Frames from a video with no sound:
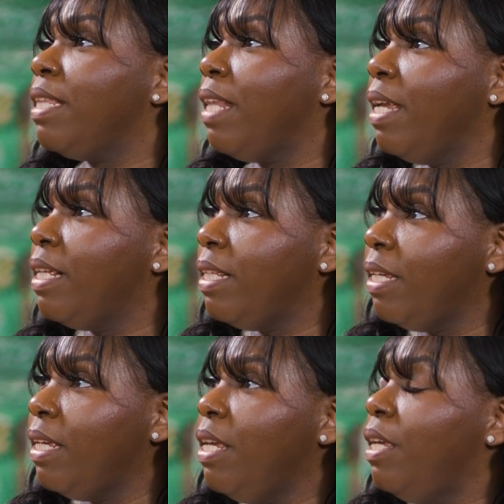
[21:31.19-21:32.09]

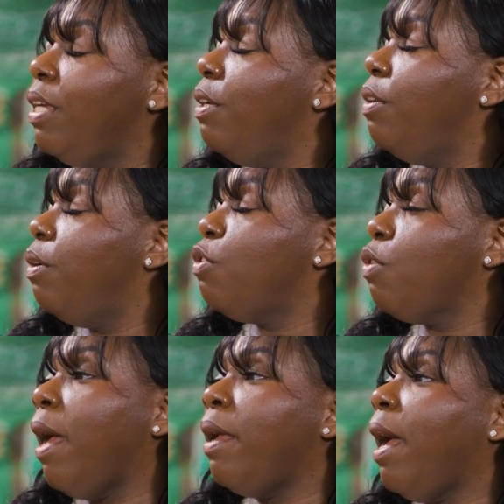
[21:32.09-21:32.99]
likely,
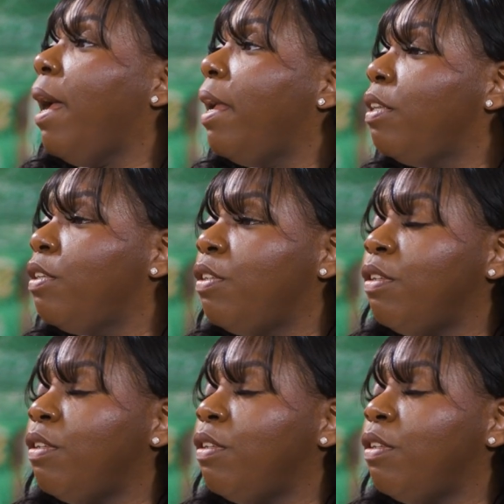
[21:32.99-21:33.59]
so I